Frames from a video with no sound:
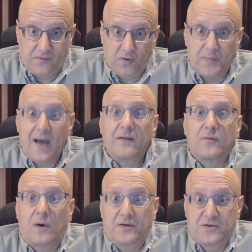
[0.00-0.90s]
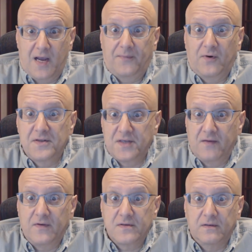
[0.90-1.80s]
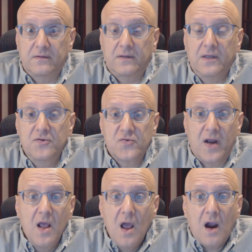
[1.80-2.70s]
if you go back to our chapter on savings and the interest rate,